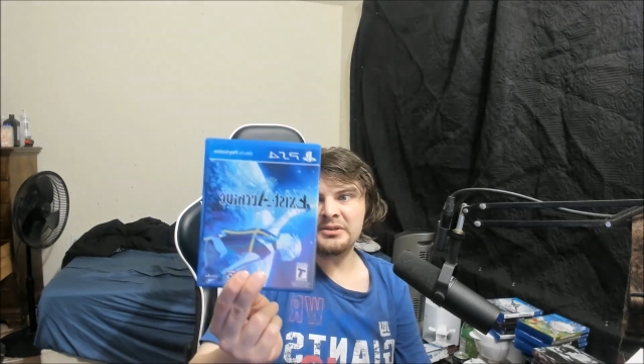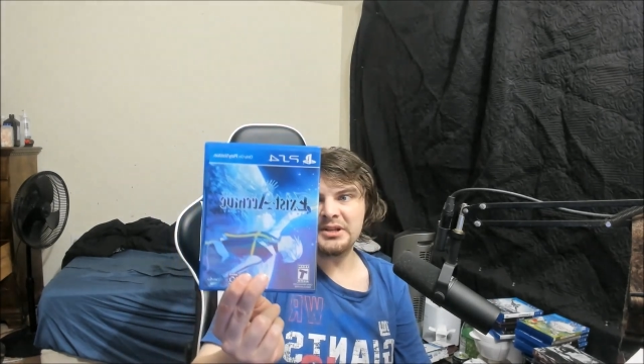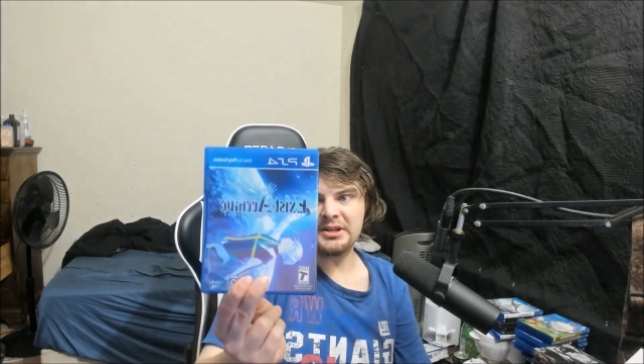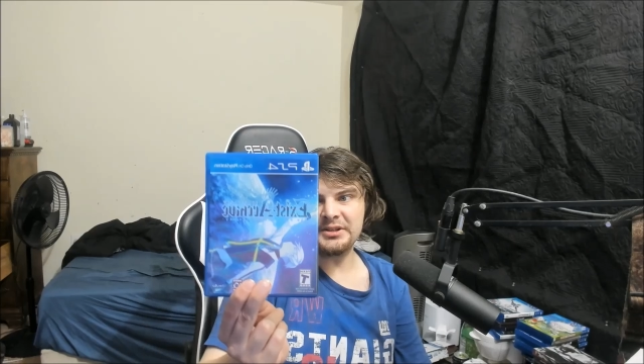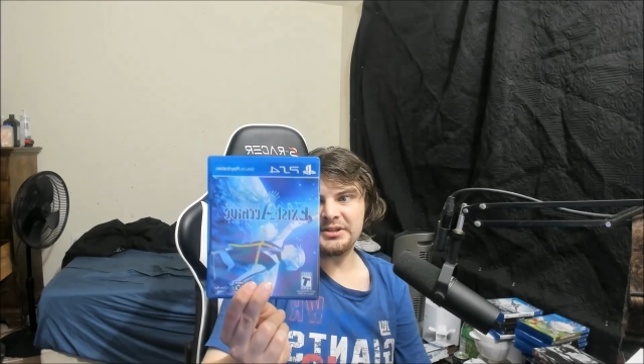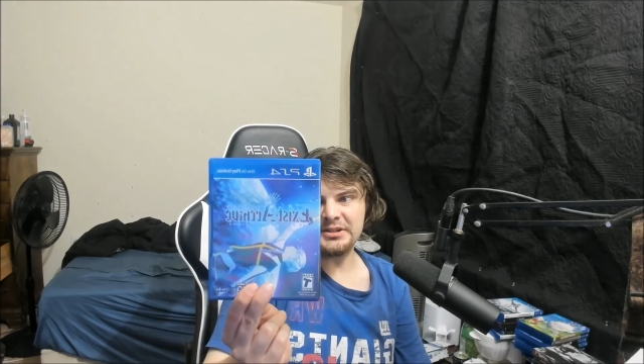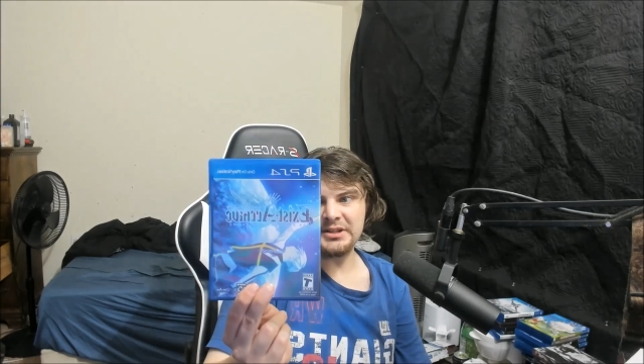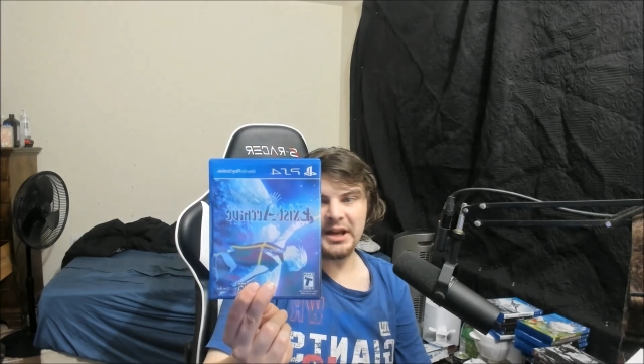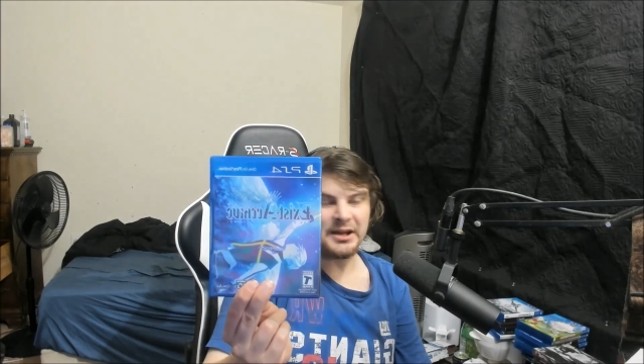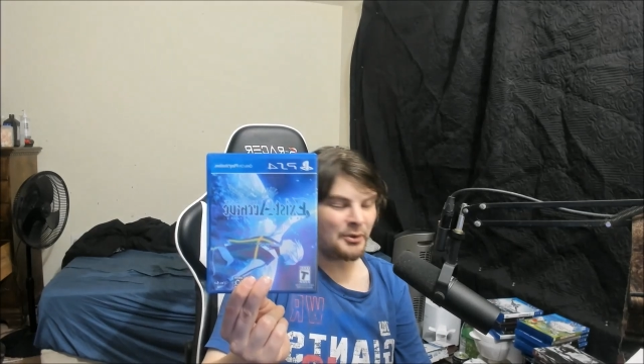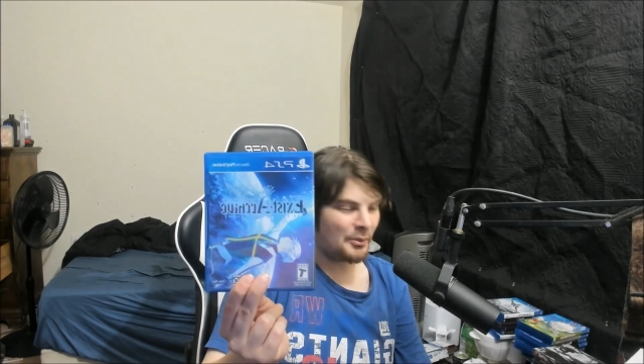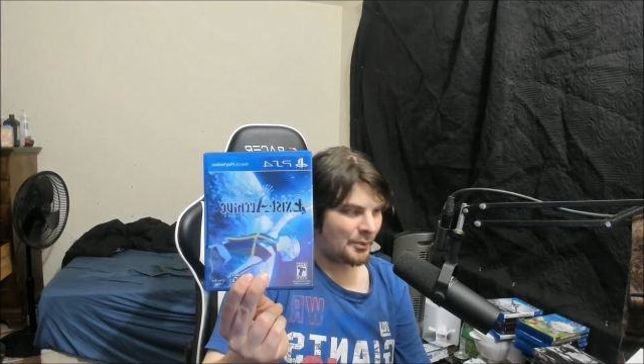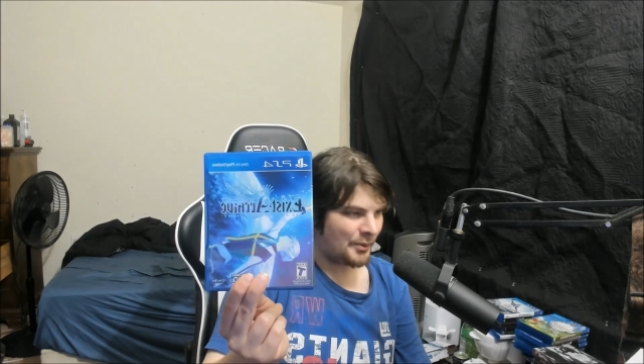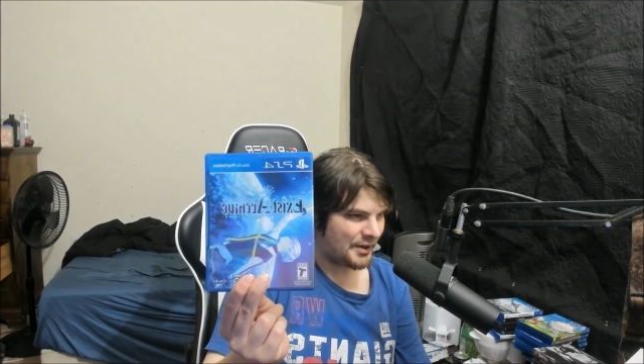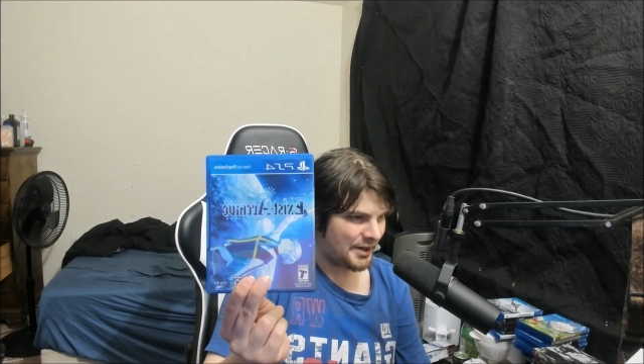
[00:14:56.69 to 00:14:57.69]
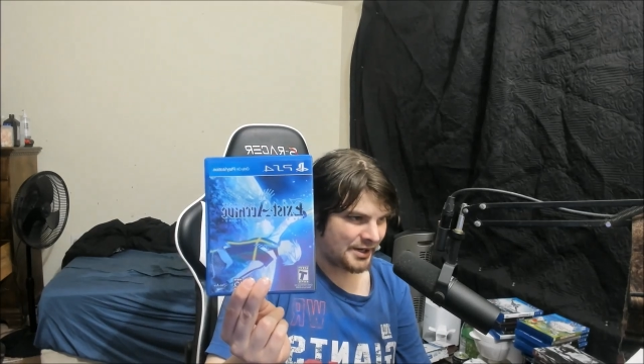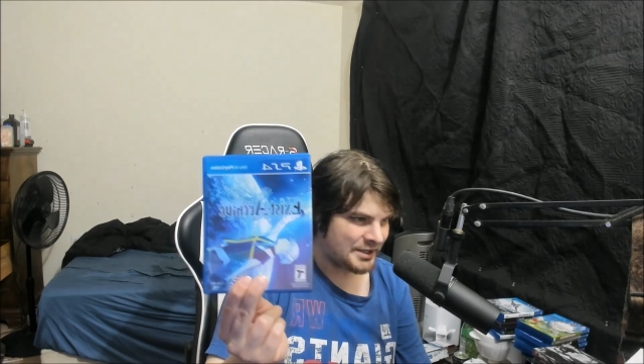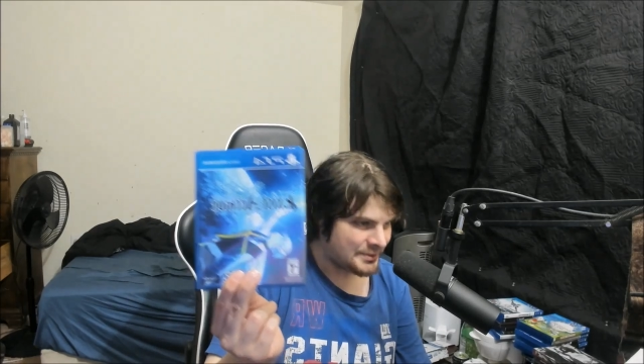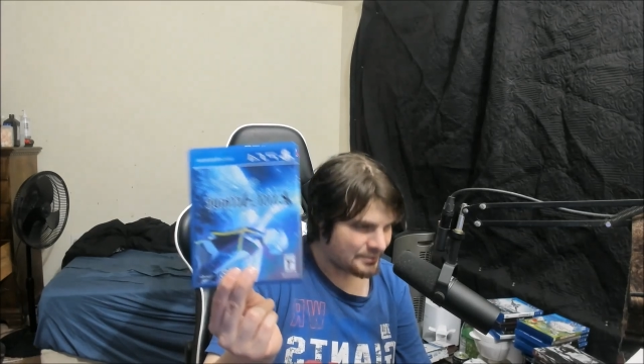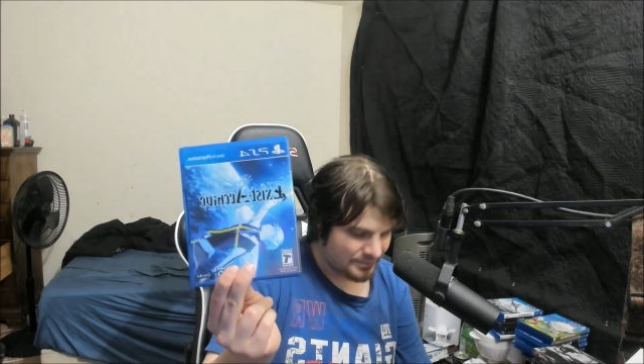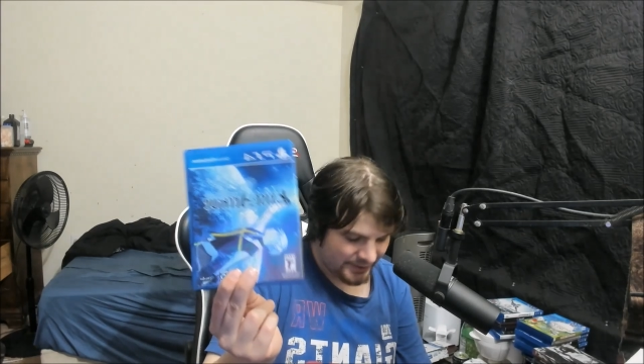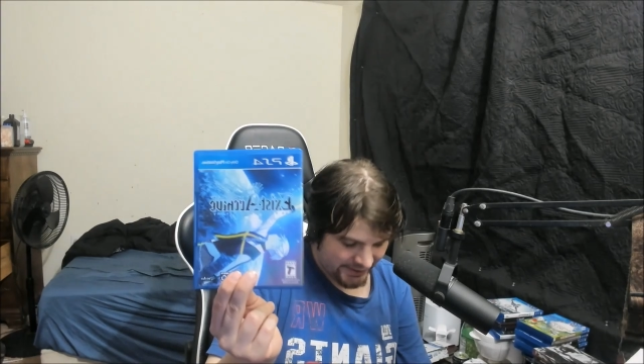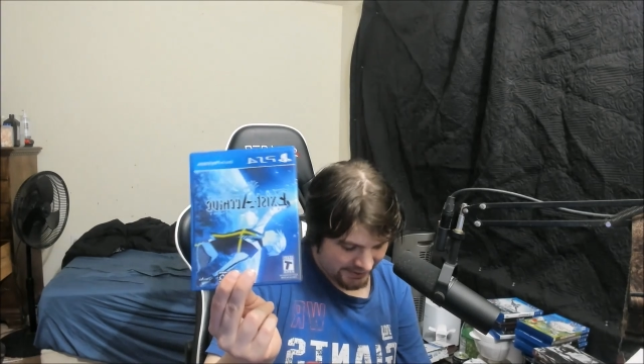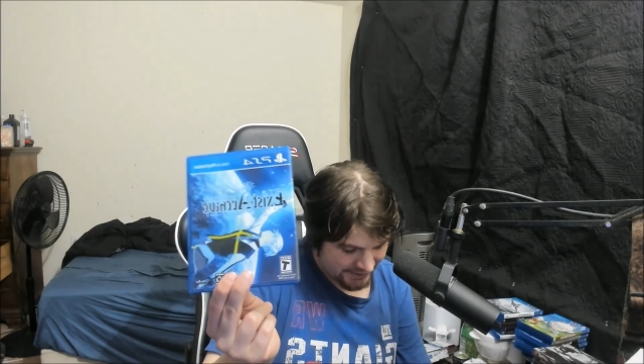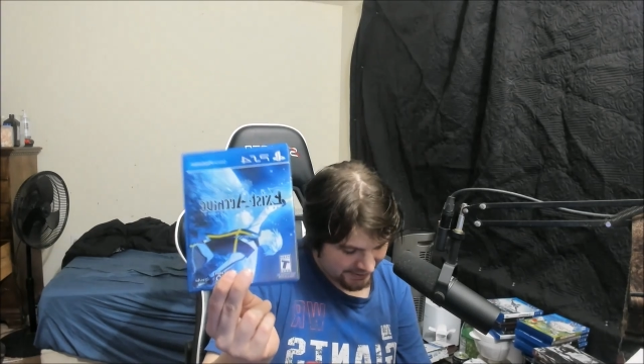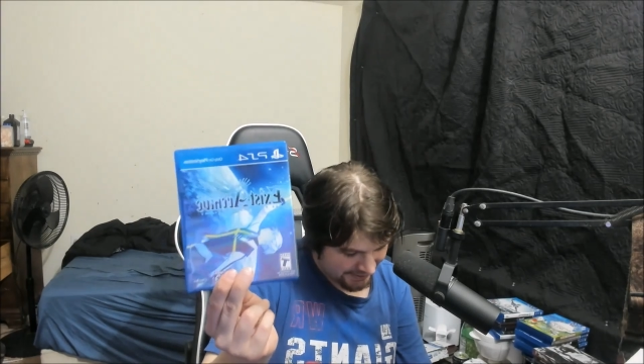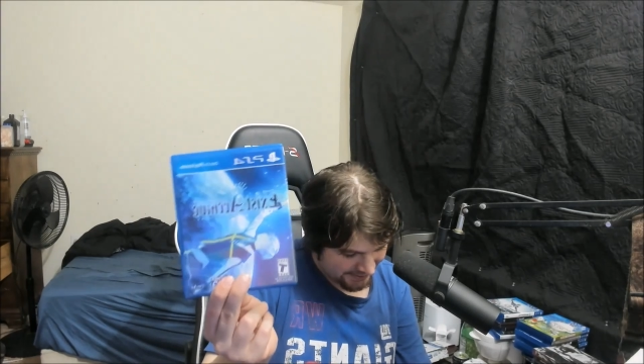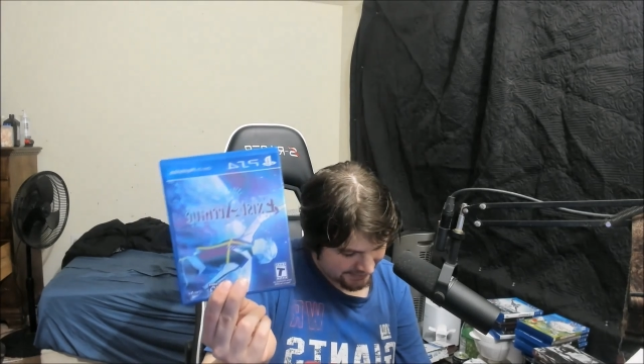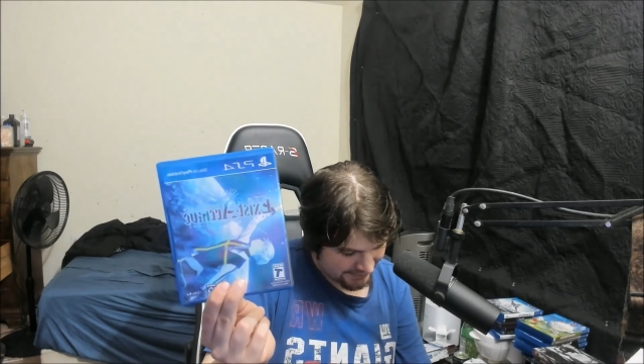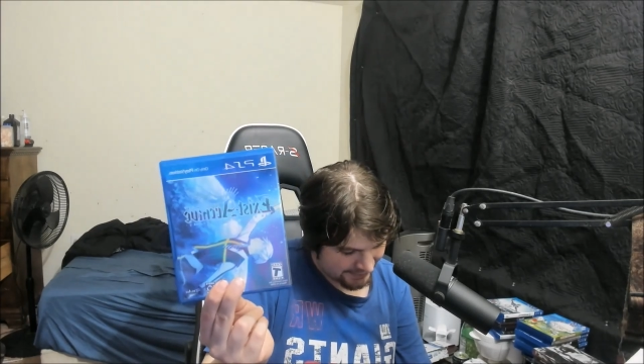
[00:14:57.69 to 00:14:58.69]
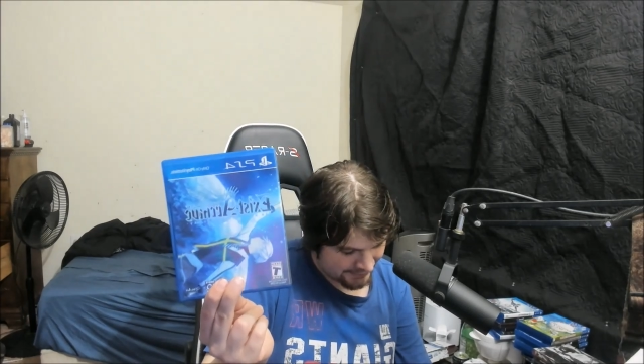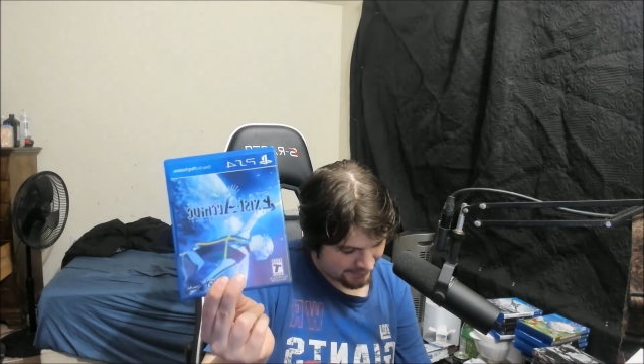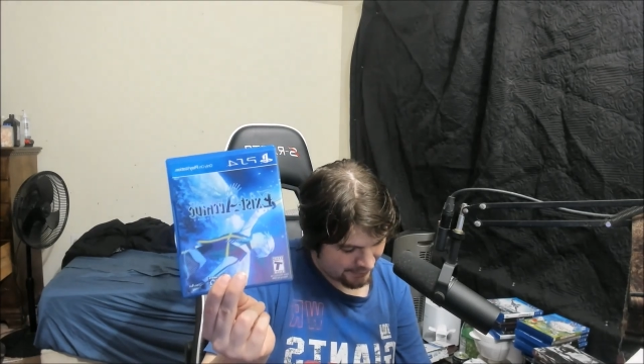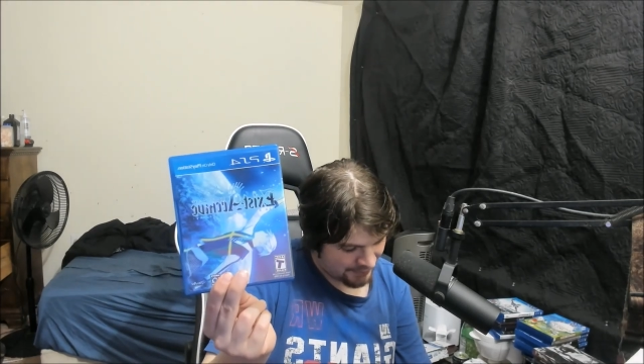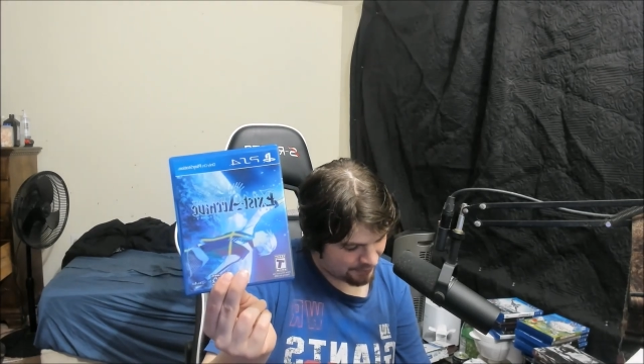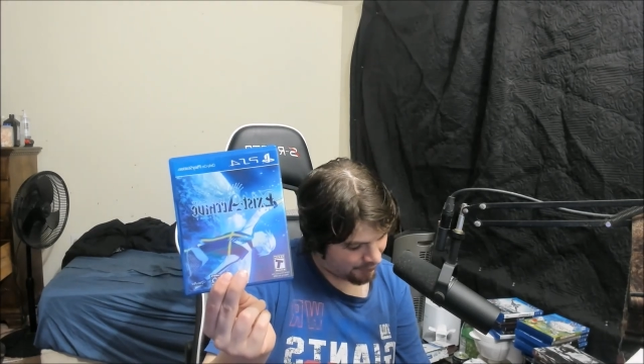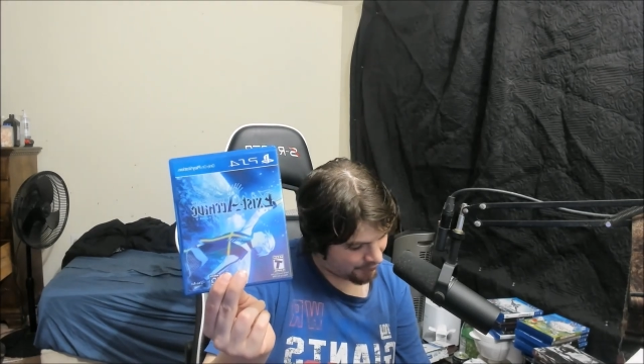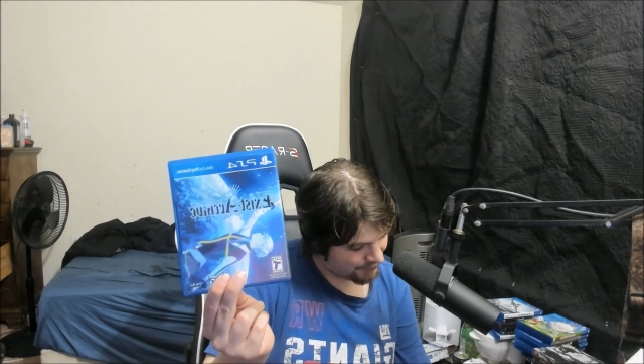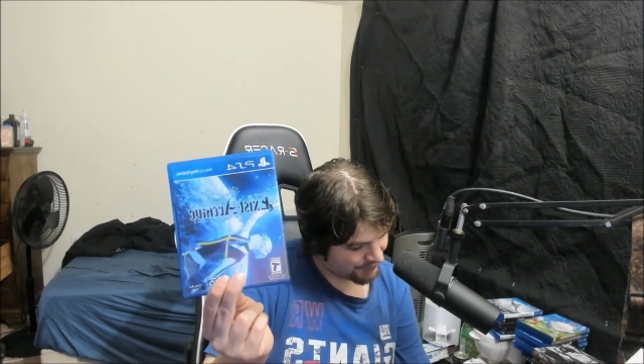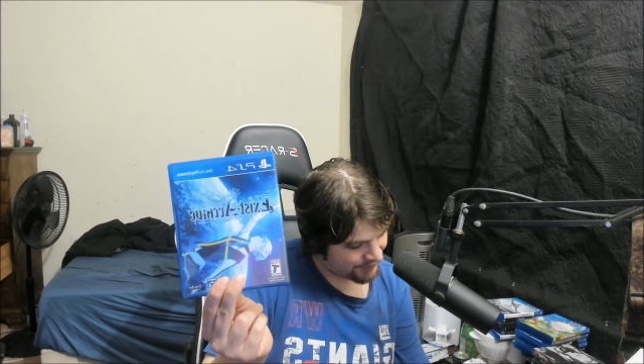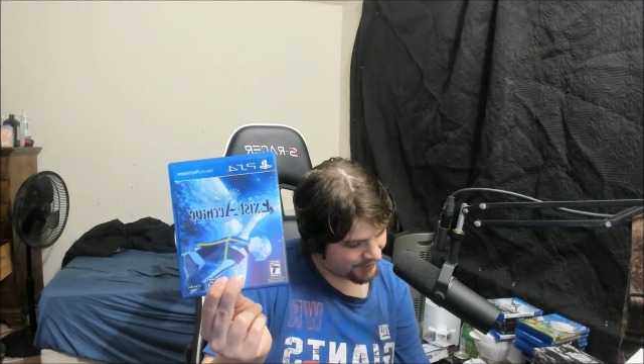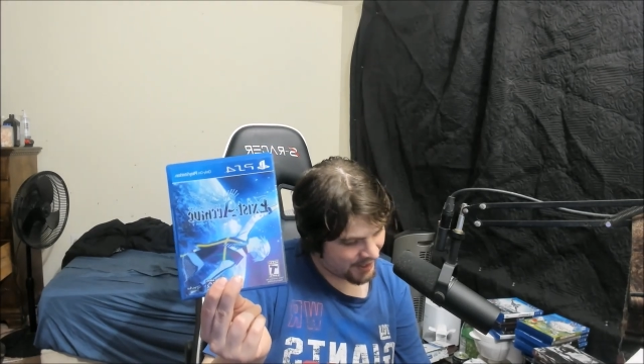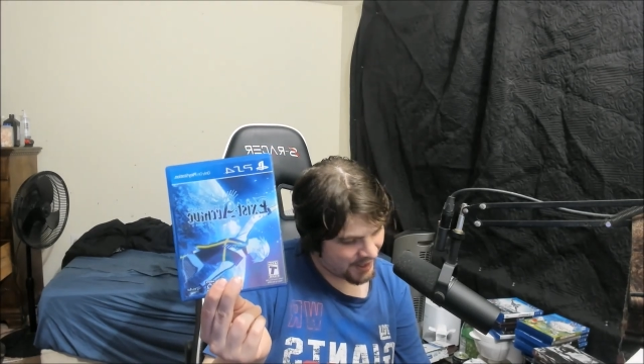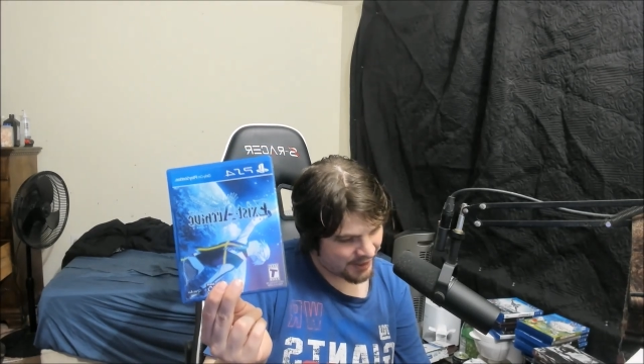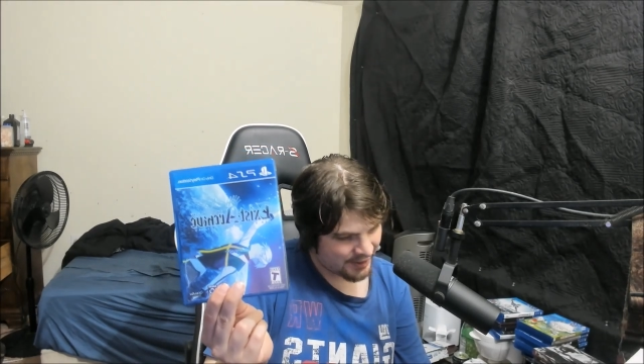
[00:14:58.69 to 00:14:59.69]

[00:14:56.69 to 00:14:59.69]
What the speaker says: because I don't want to explain it more than that,